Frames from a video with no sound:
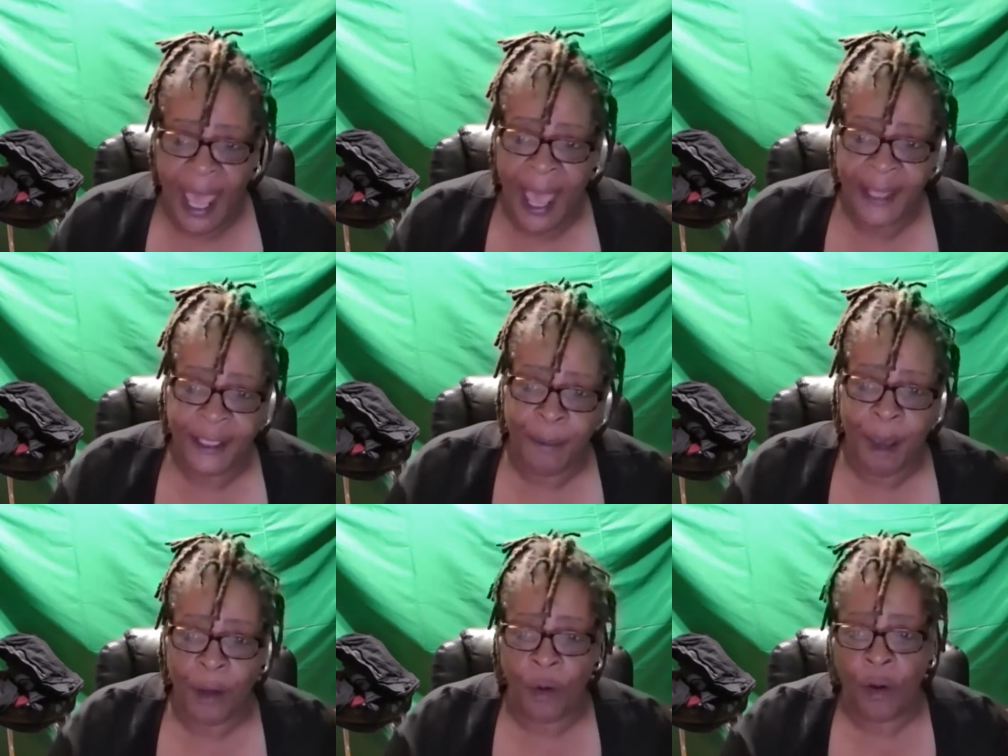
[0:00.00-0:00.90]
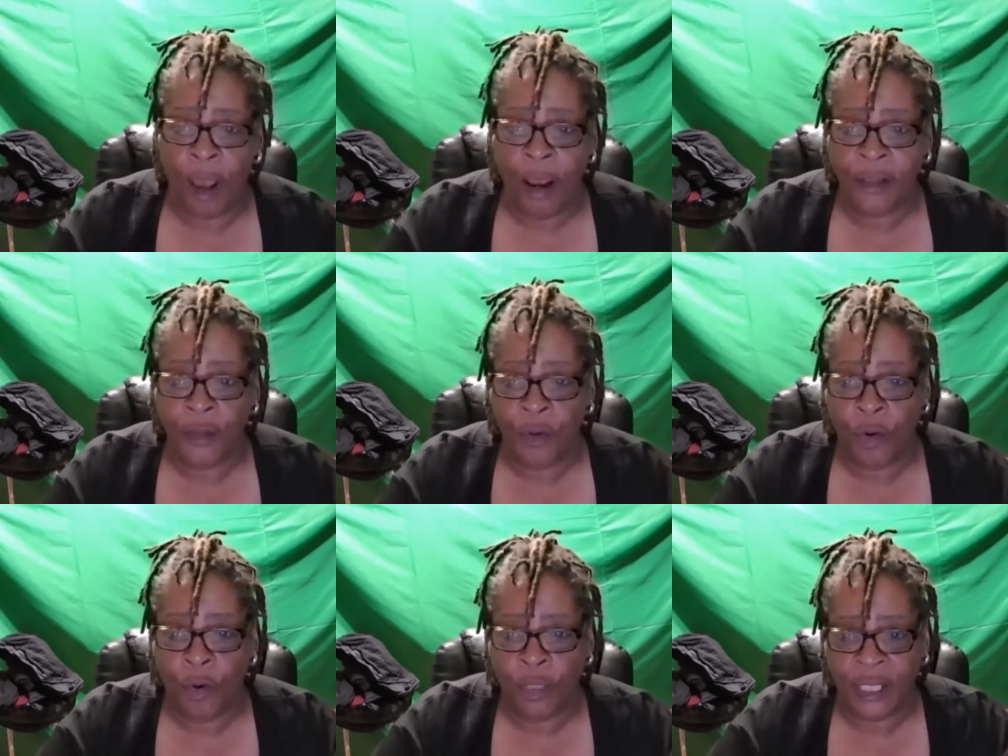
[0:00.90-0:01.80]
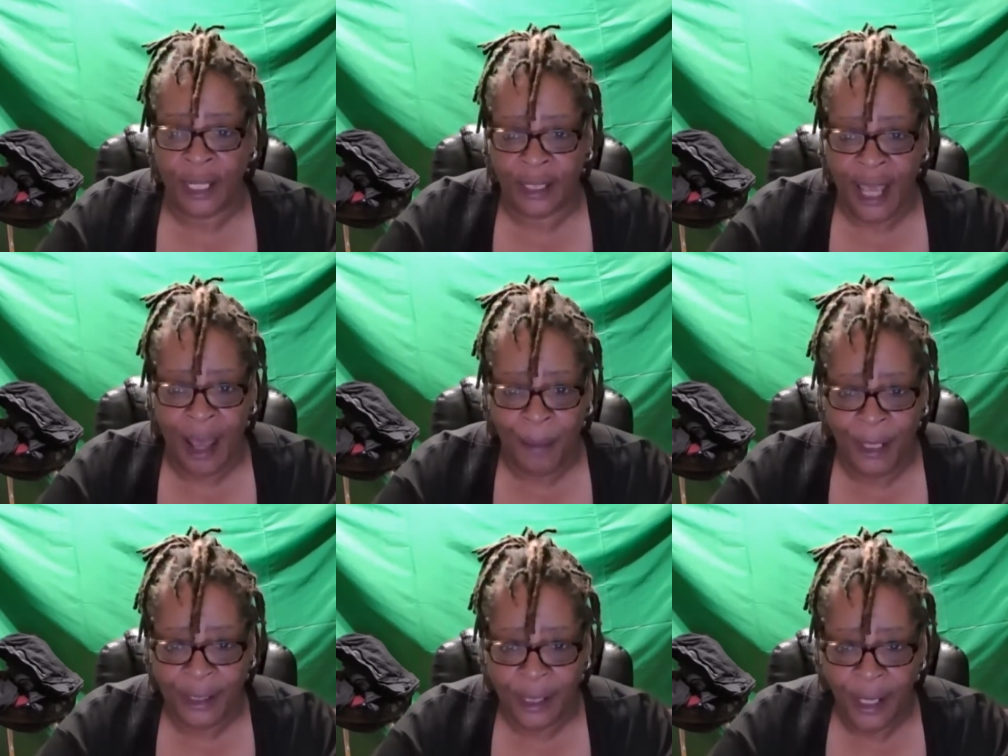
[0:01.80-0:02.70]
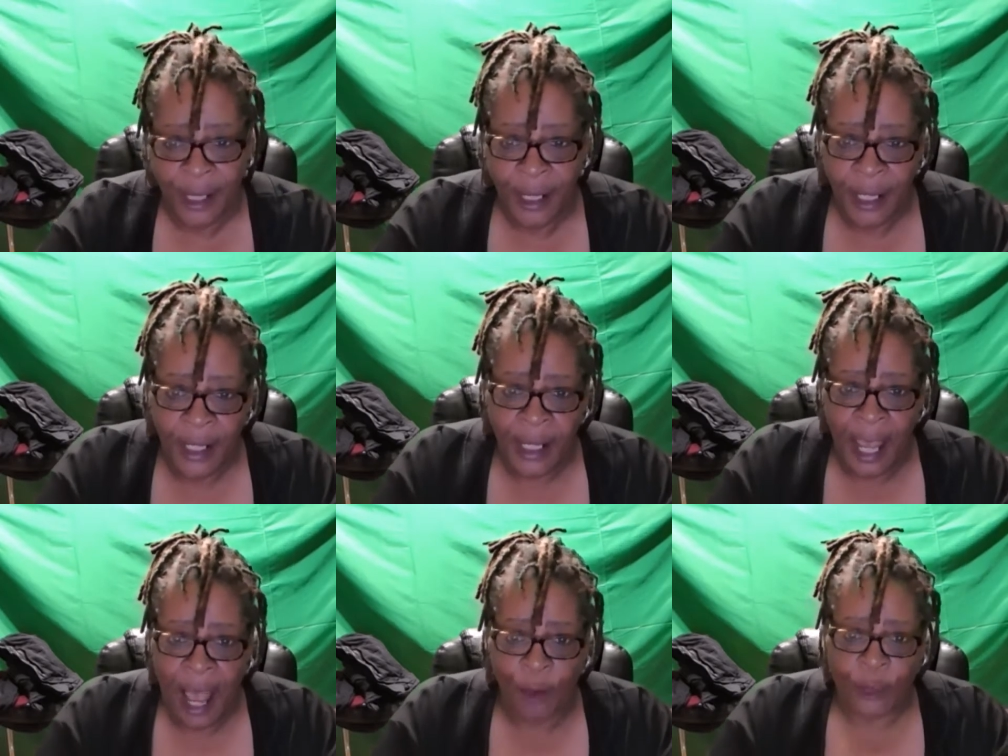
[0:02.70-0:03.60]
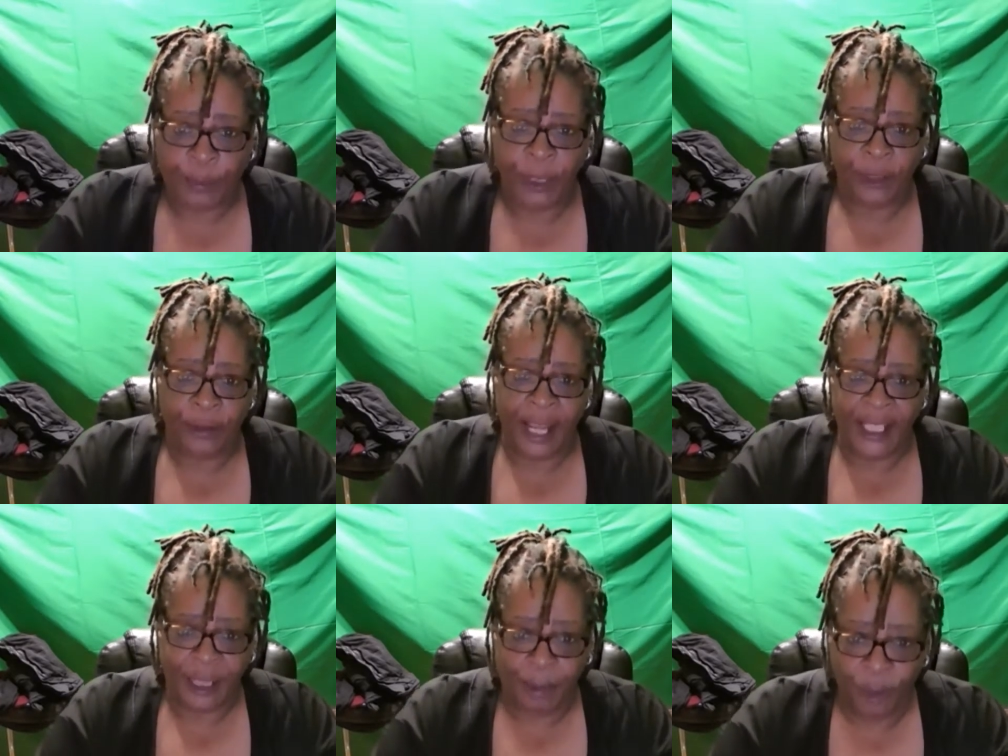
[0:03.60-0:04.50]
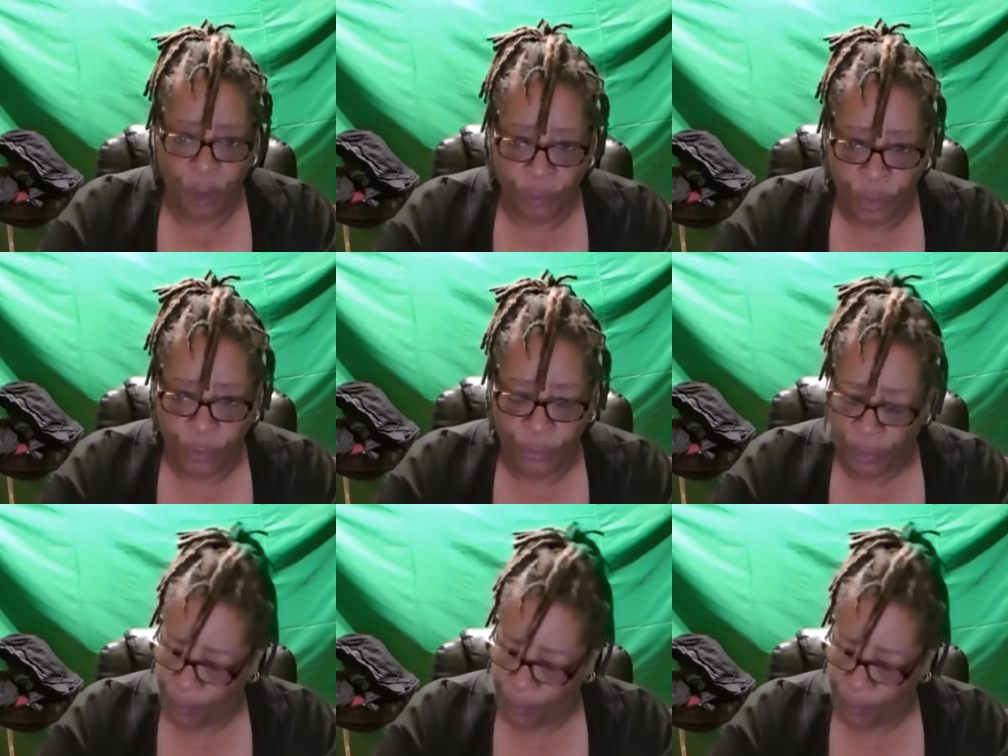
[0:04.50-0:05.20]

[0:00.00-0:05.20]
Asked about Ocasio Cortez comments, House Speaker Nancy Pelosi,